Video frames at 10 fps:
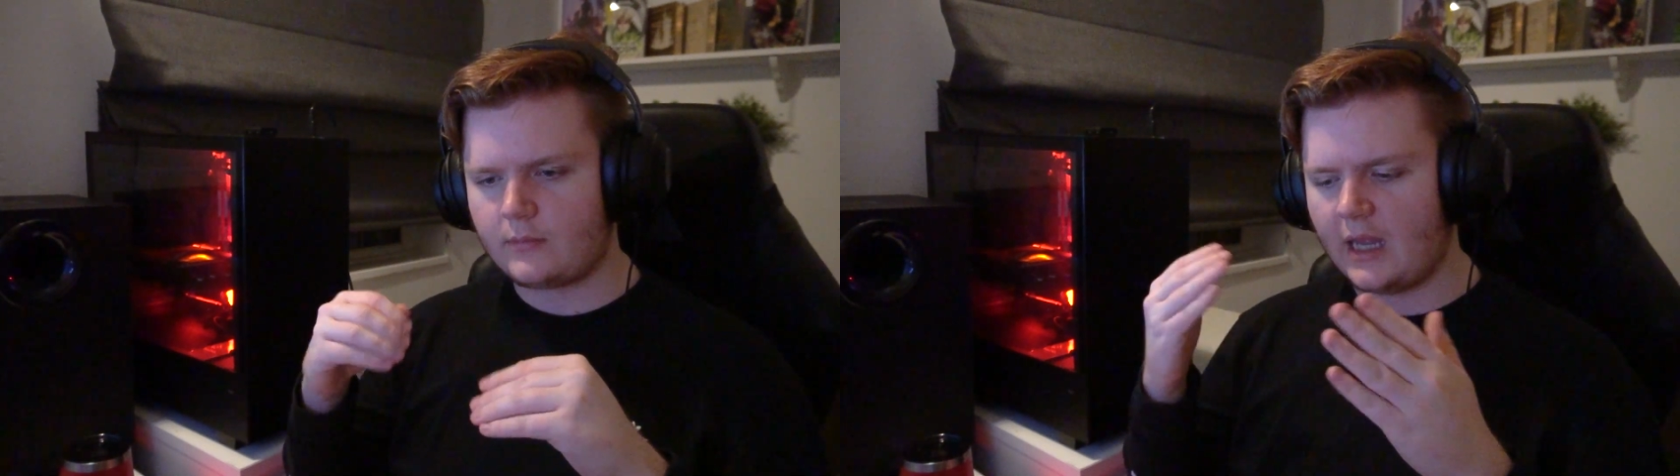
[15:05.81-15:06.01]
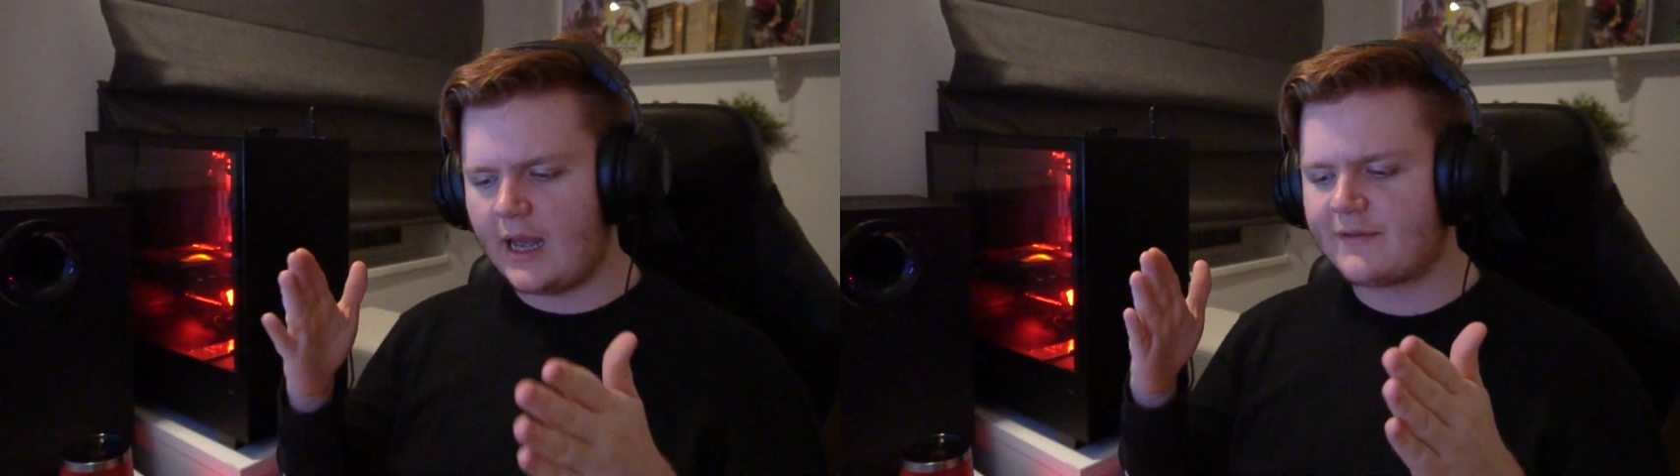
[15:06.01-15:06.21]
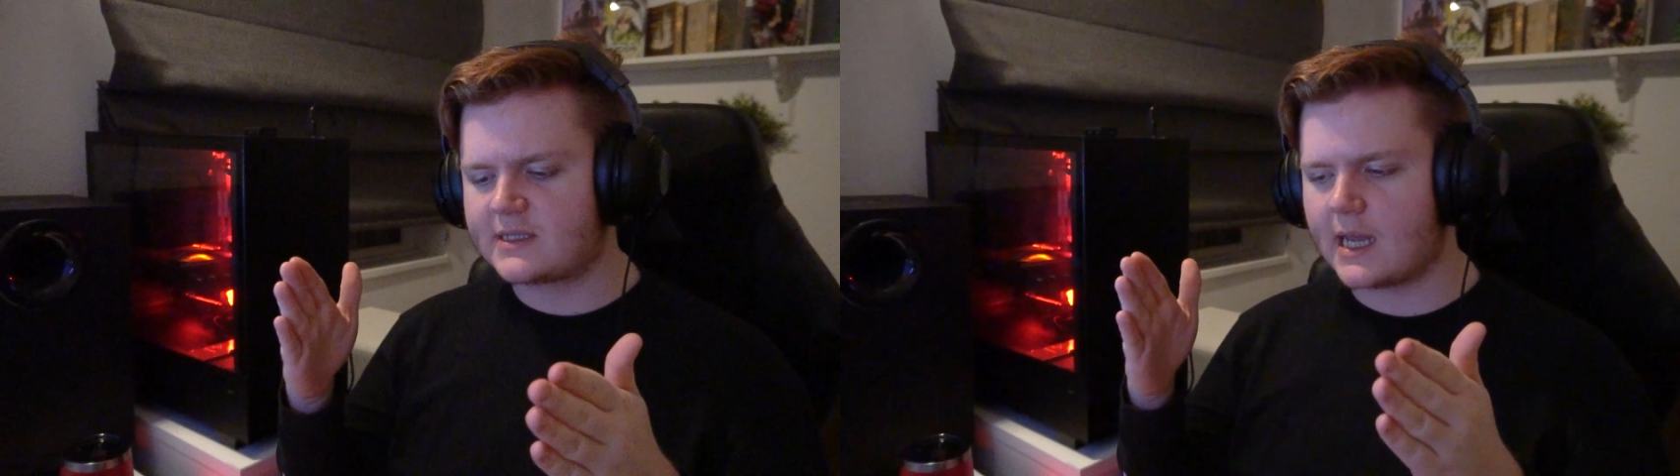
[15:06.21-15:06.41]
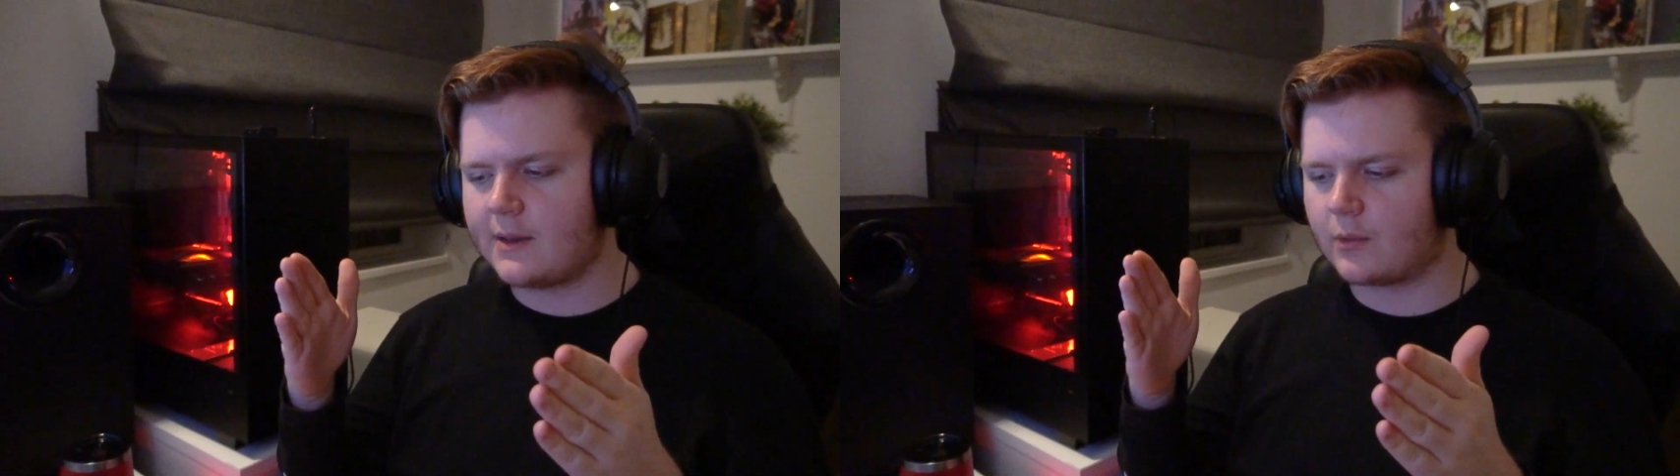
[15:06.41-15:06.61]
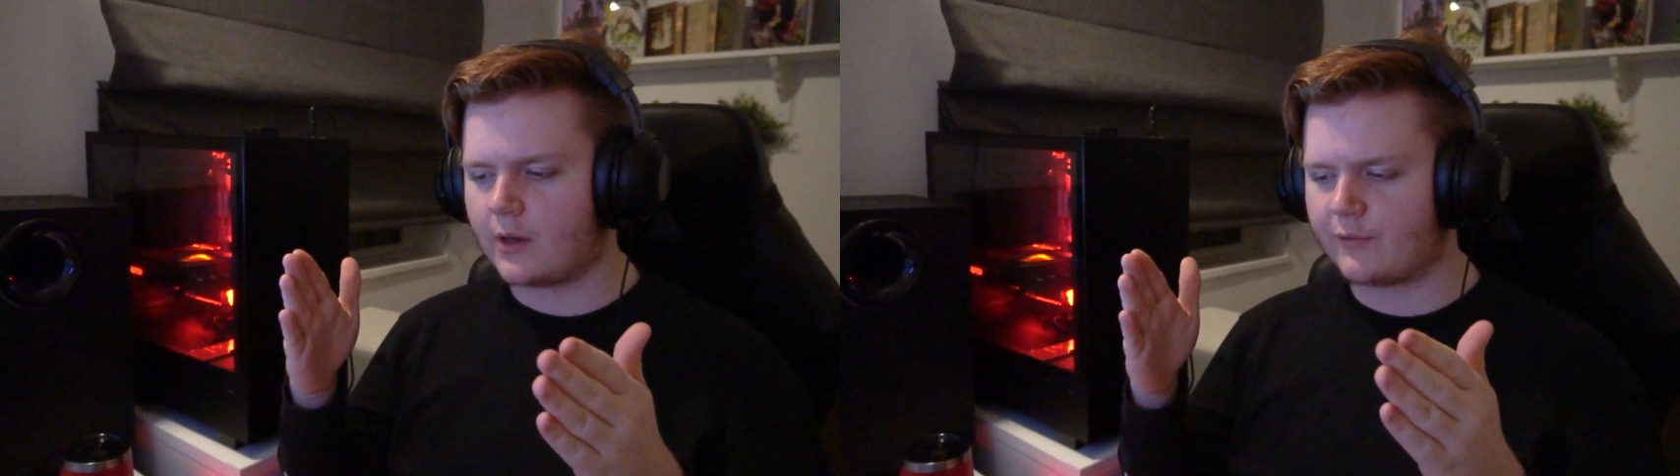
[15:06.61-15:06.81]
have a day
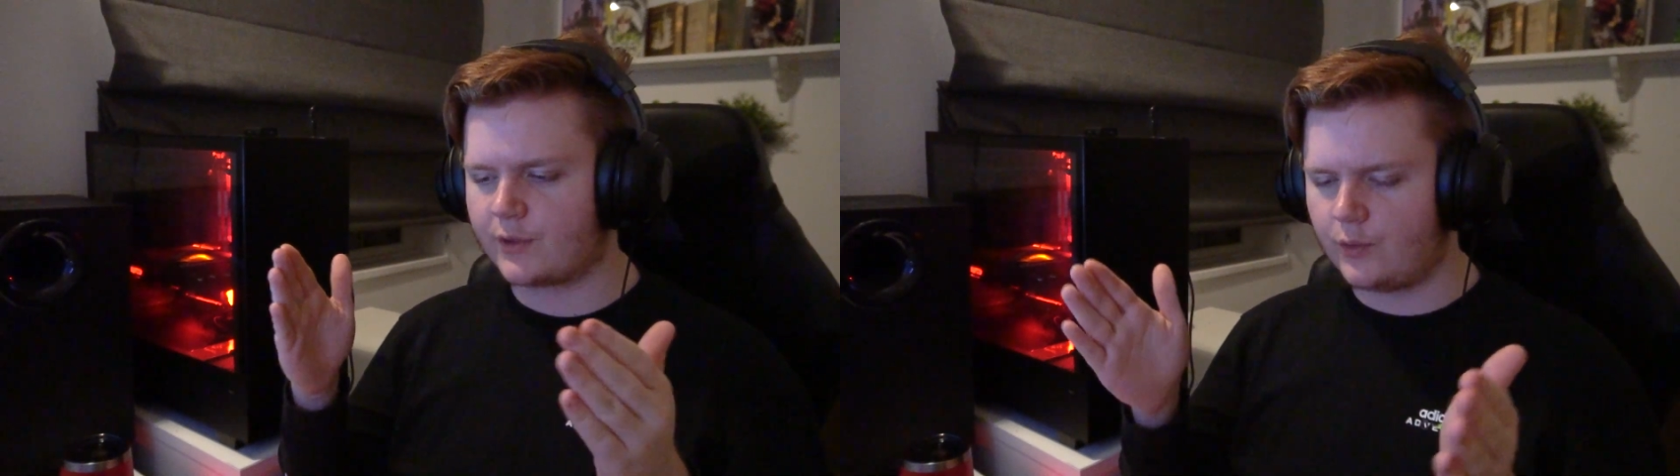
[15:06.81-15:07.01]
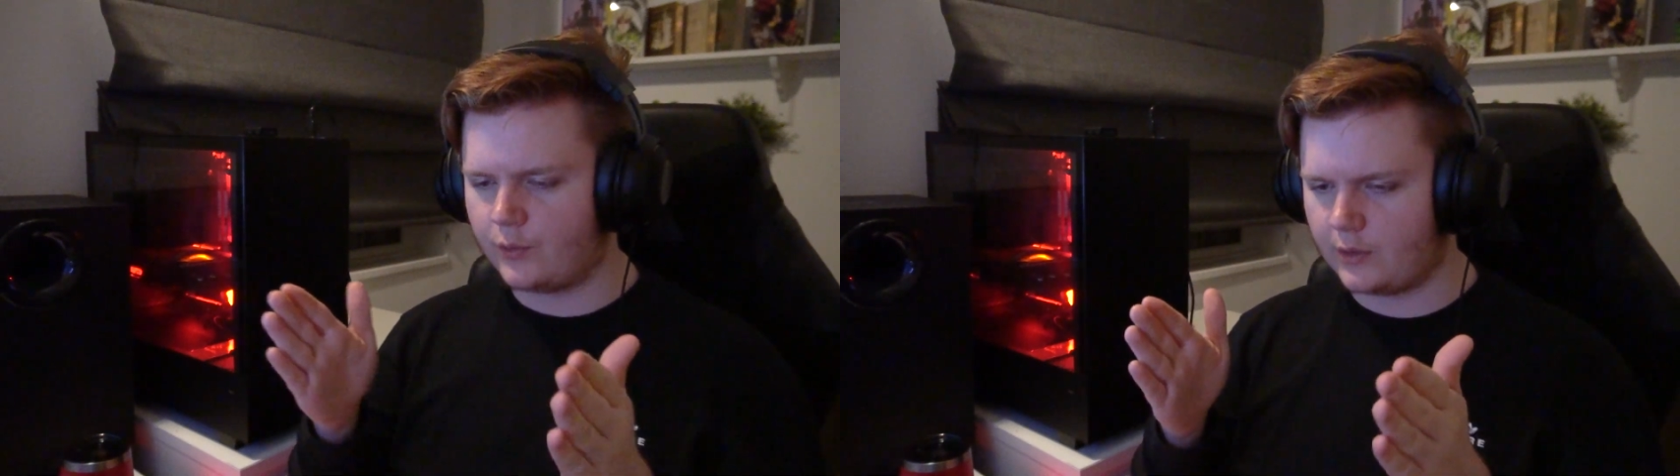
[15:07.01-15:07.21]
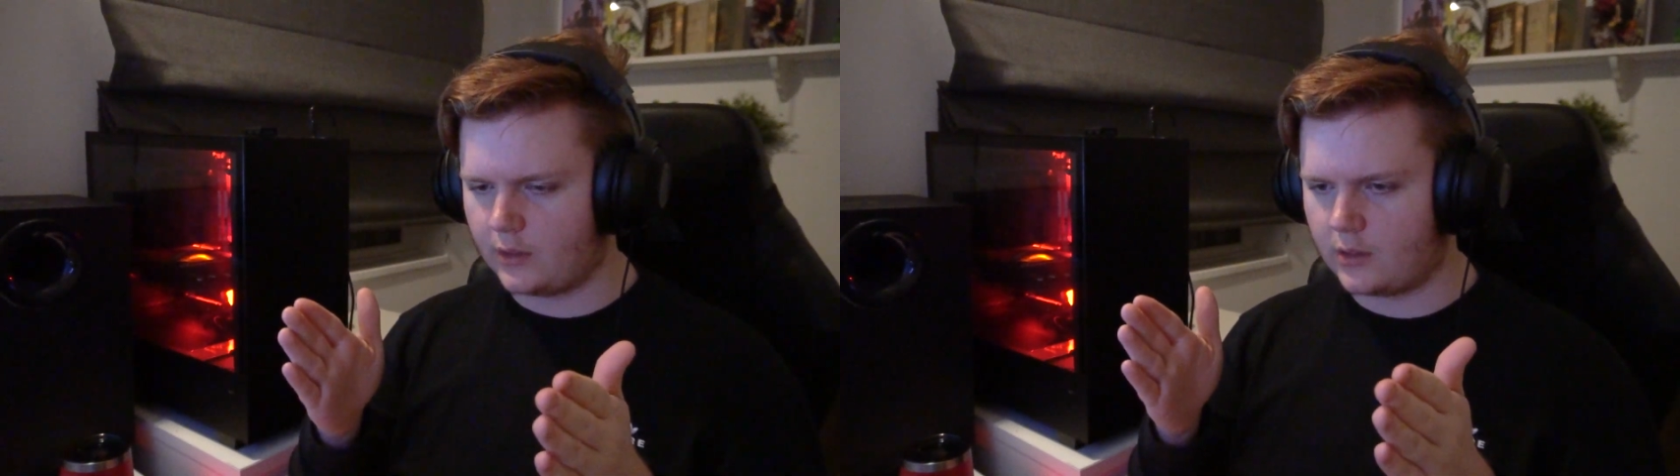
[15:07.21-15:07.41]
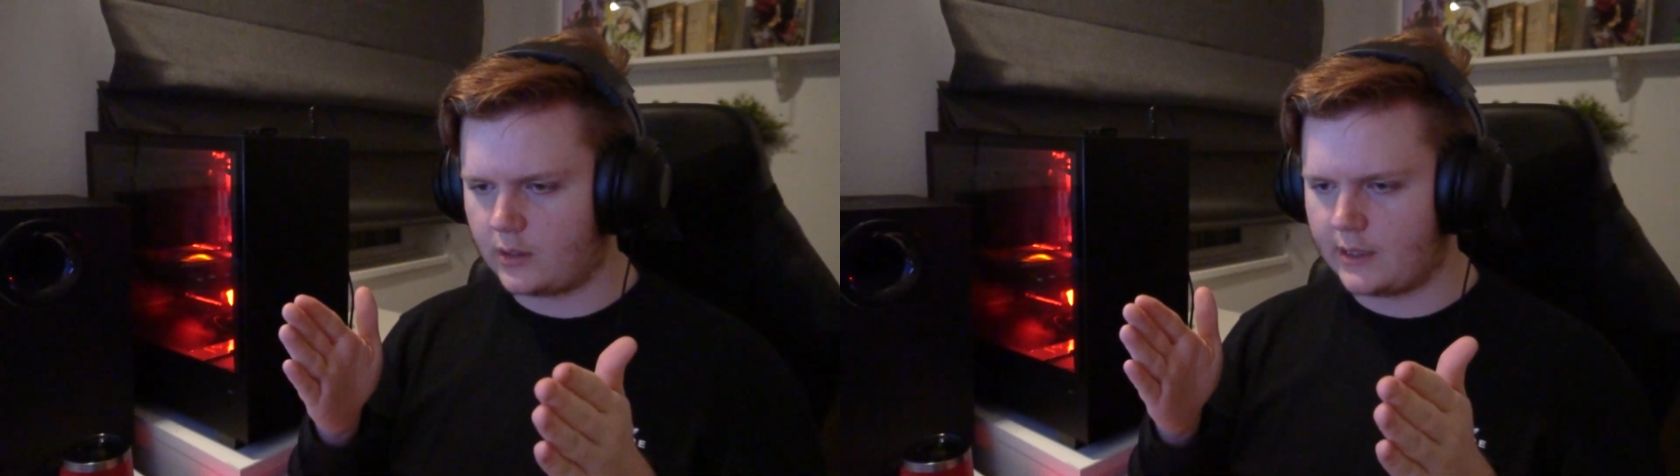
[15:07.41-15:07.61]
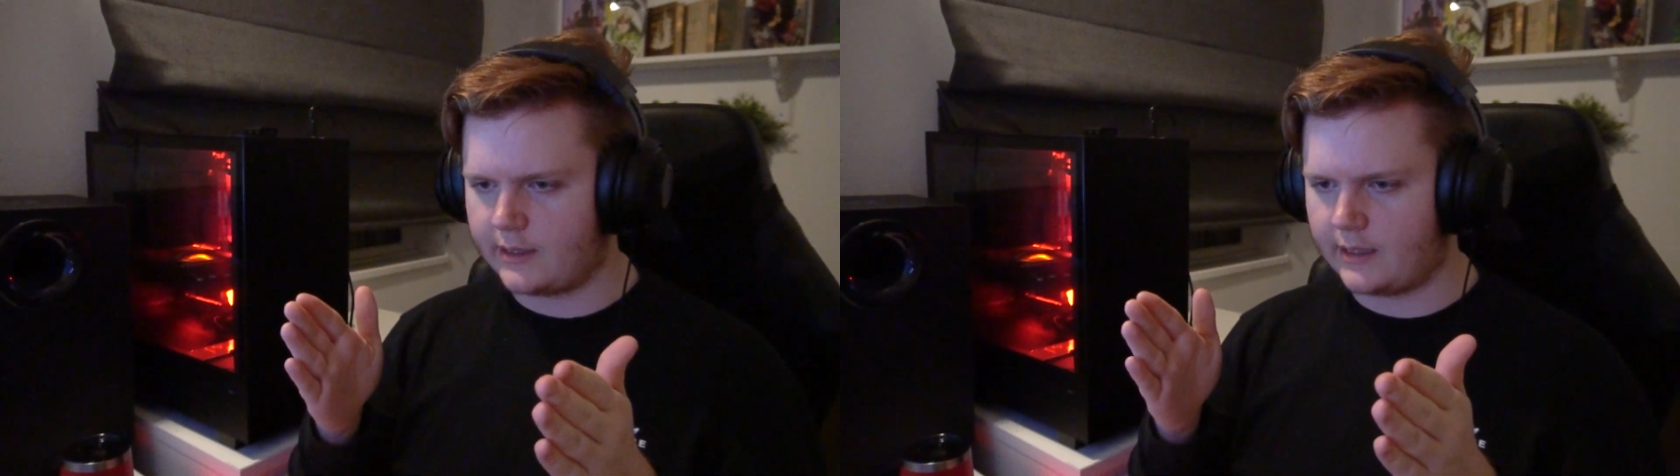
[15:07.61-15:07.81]
where I record a lot
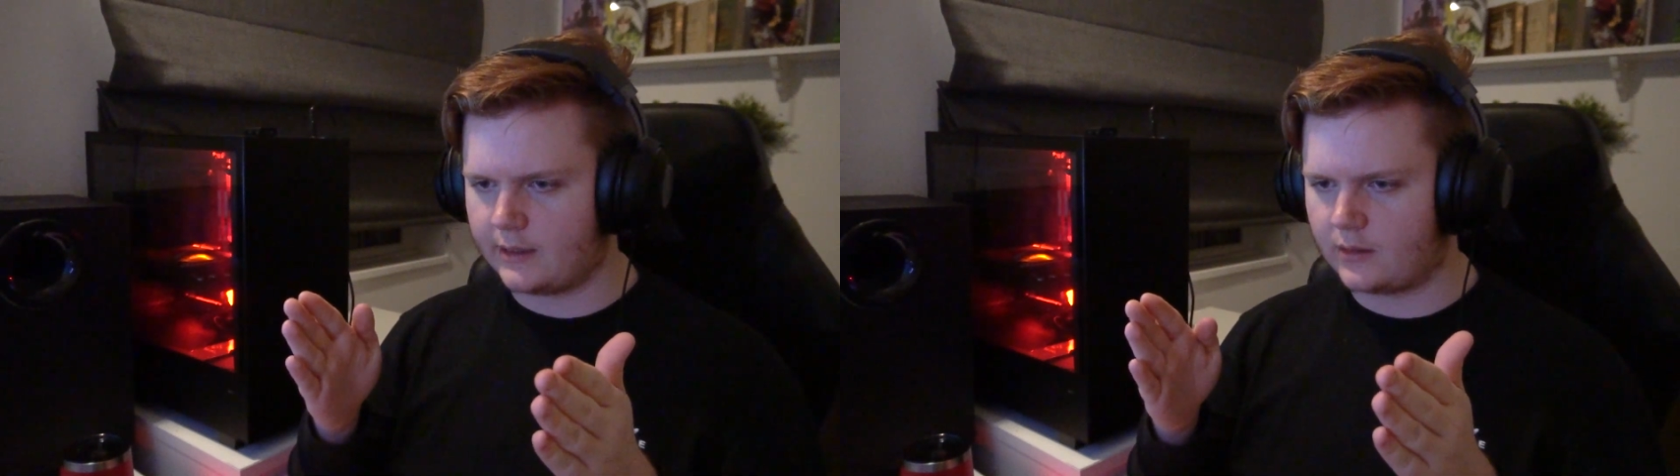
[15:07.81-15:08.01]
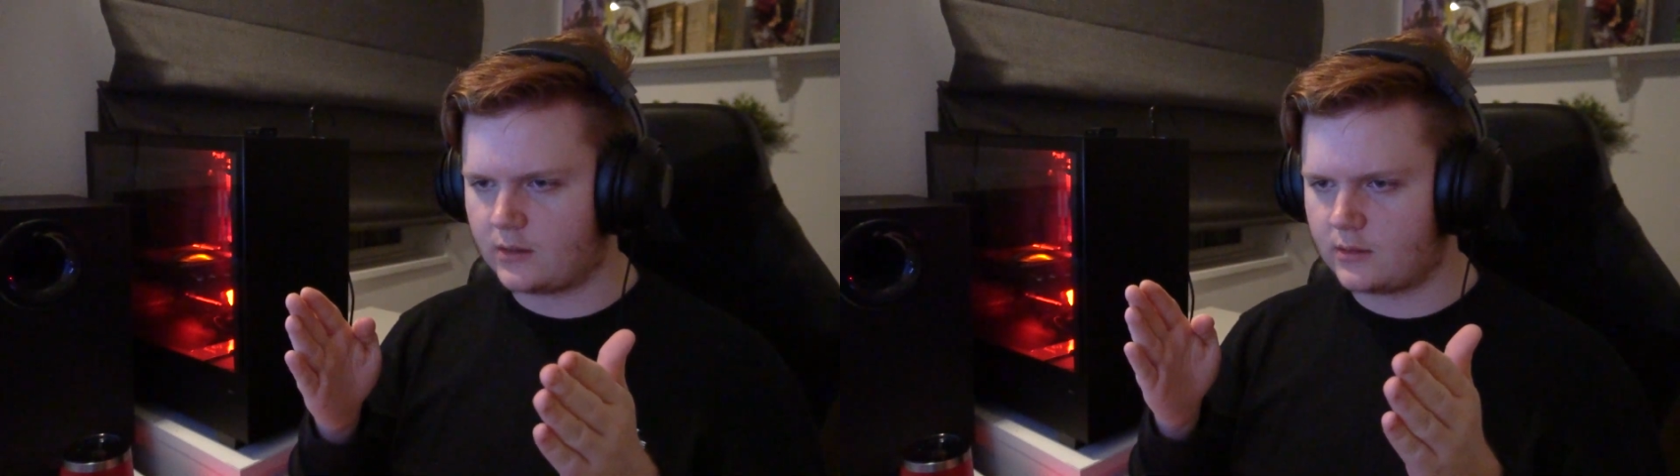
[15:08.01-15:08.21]
and then